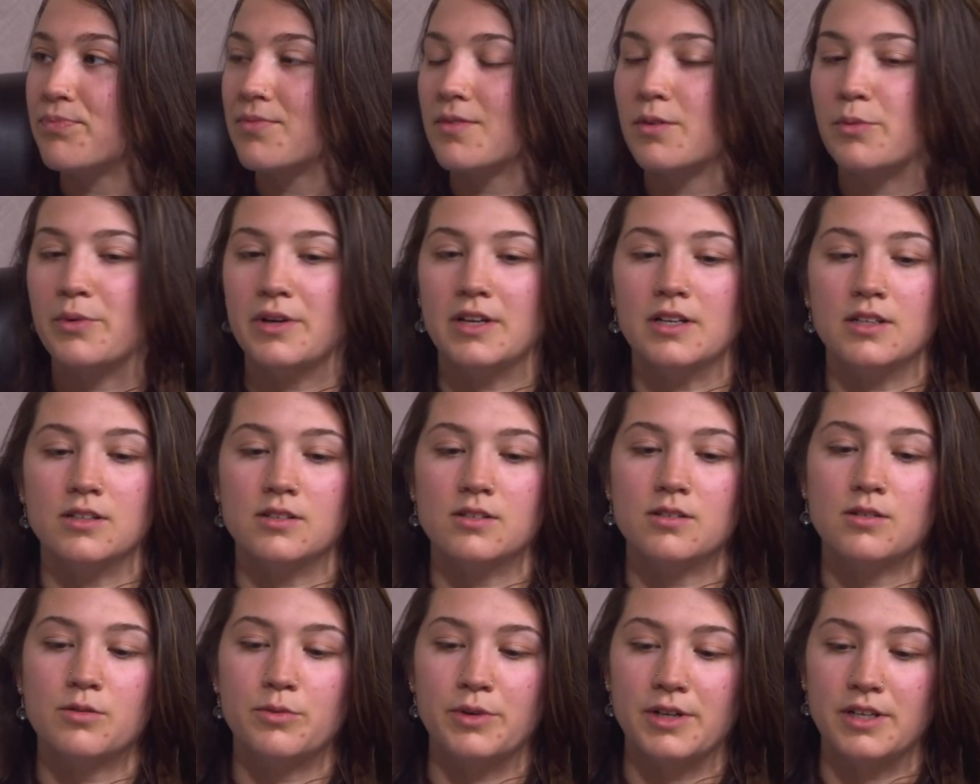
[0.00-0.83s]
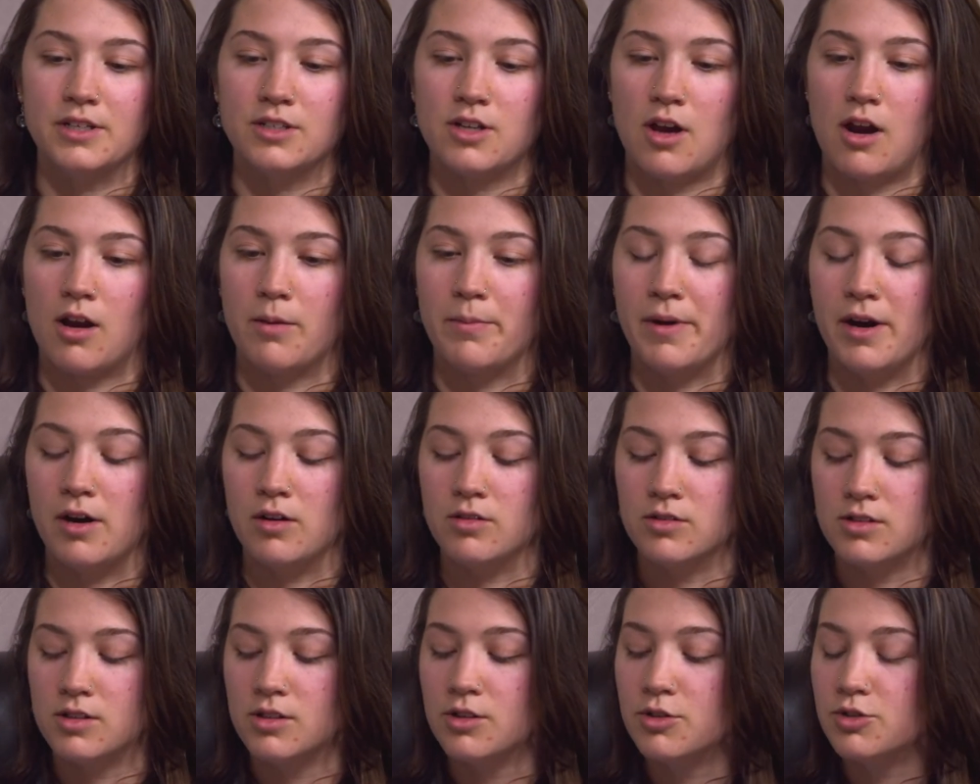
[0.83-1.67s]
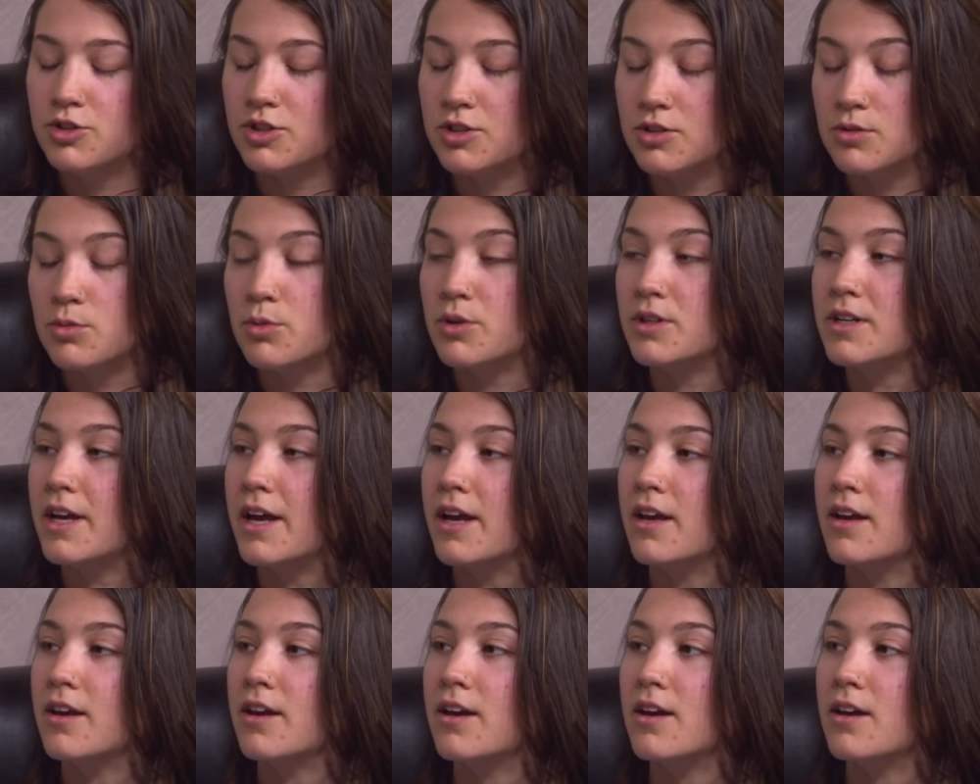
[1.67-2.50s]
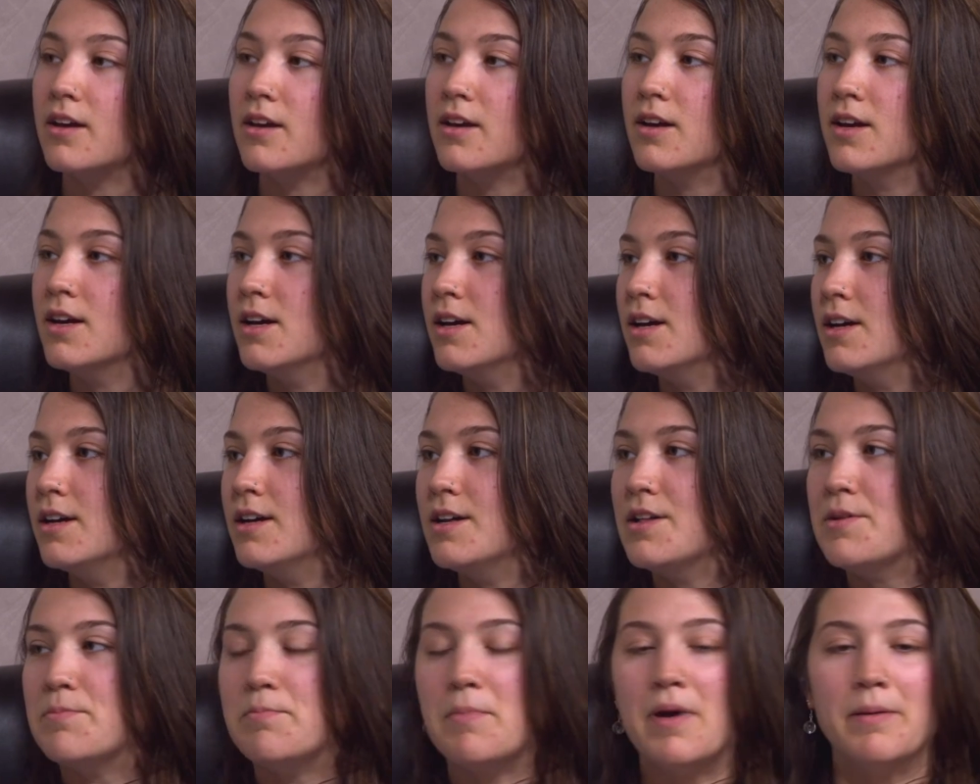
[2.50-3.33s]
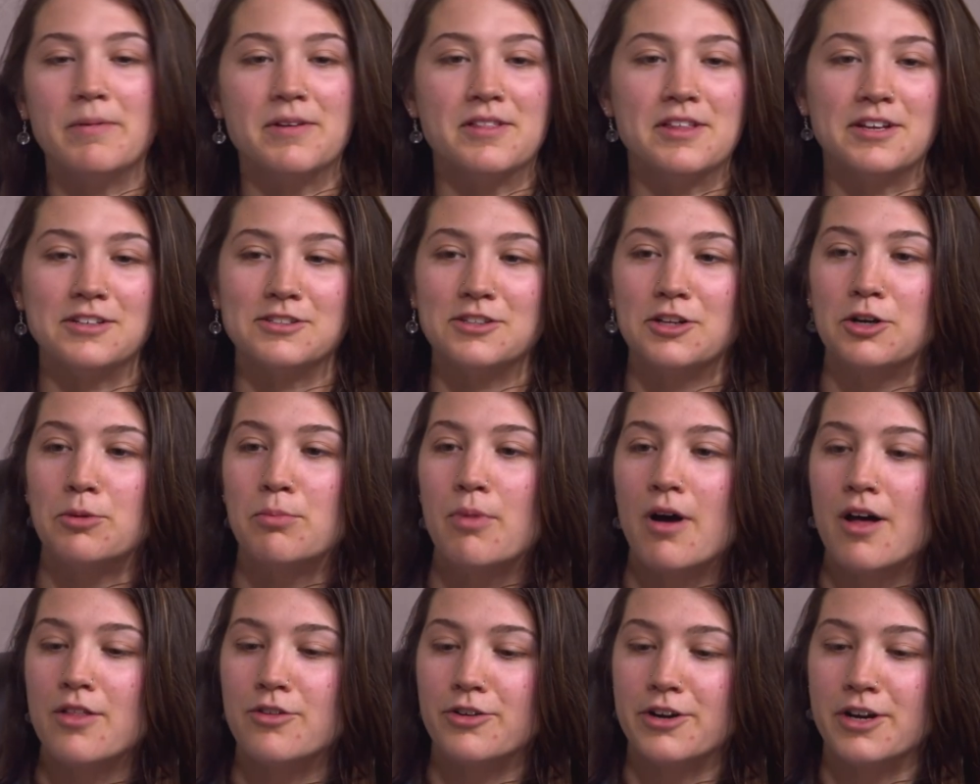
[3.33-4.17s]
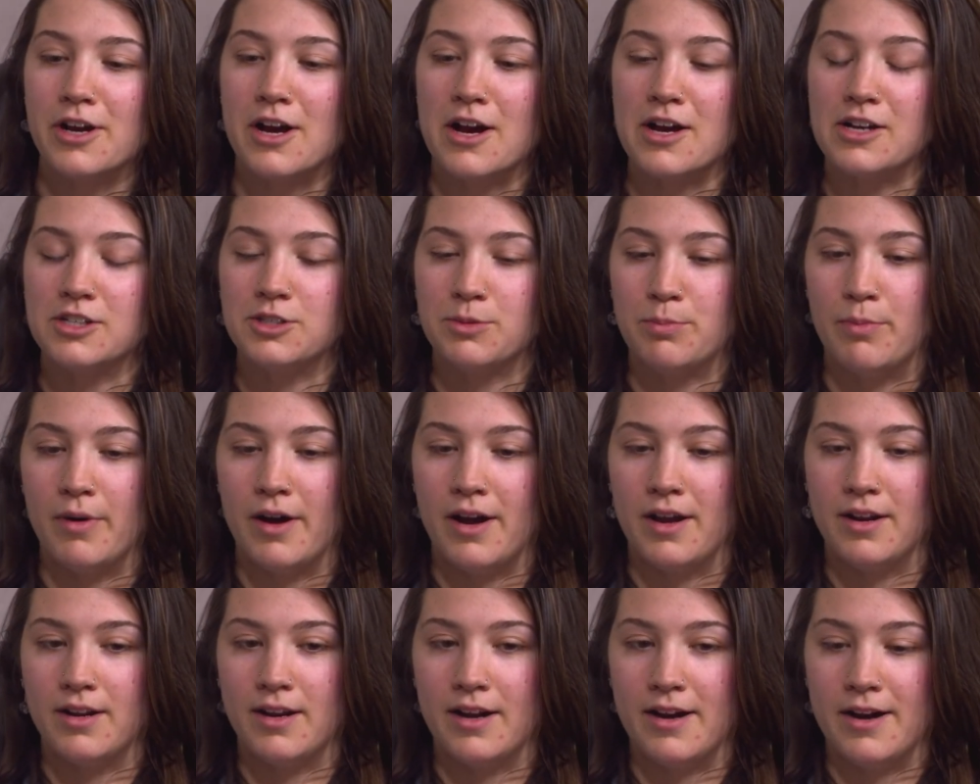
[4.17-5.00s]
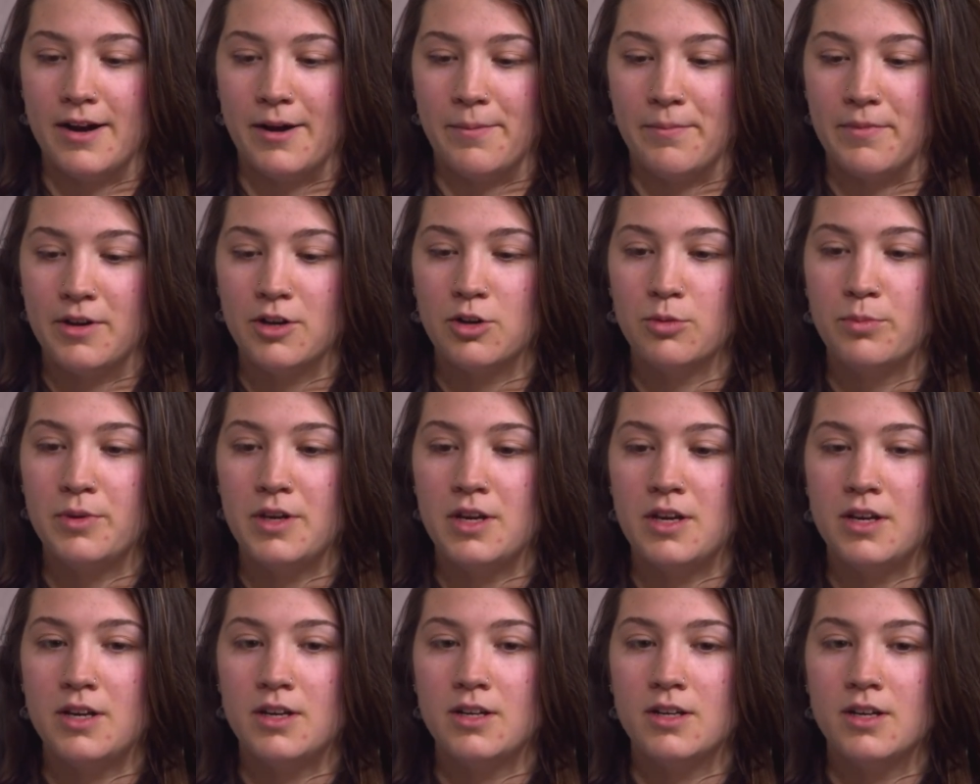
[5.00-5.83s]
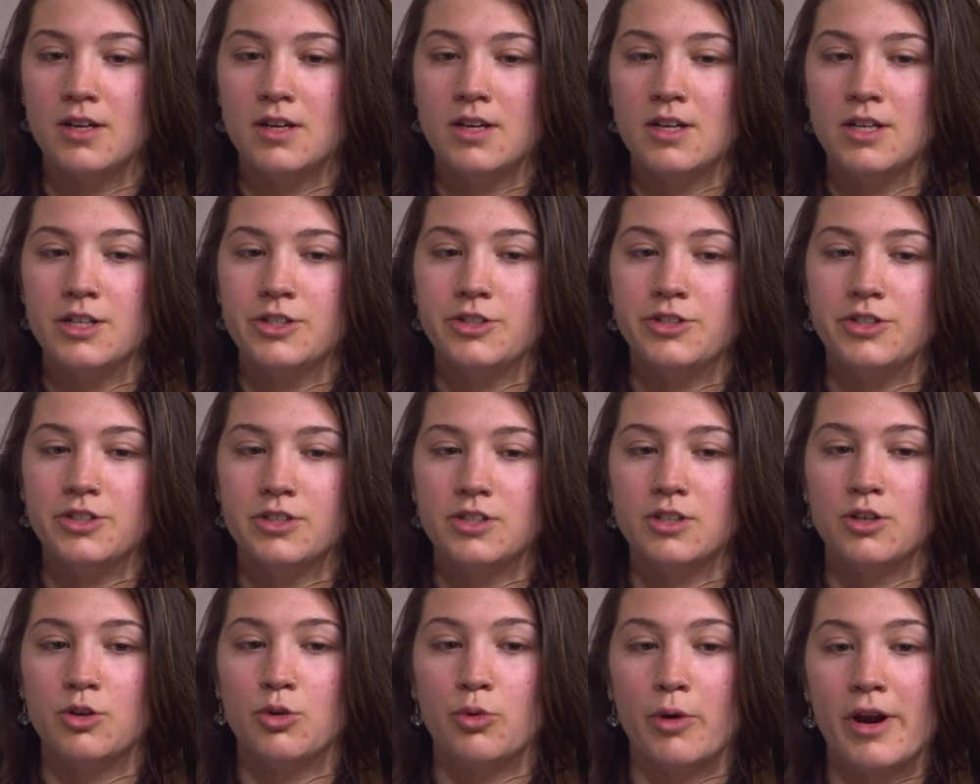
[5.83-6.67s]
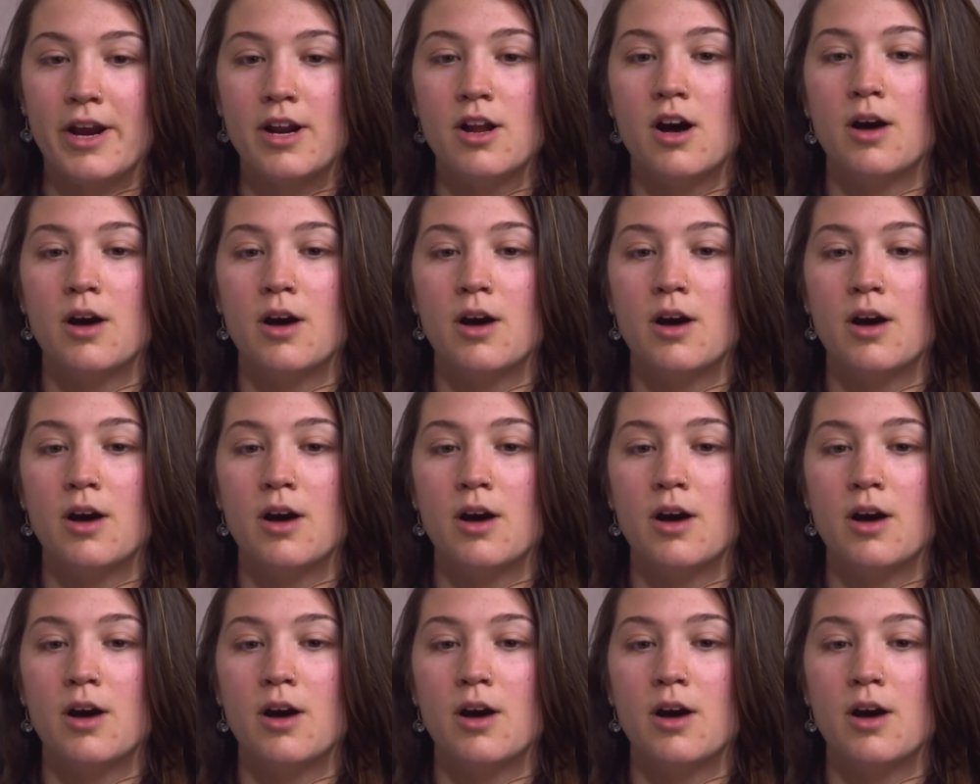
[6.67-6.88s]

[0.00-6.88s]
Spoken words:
We can talk about solutions we're taking, maybe things that are bothering us, but it'll be just a great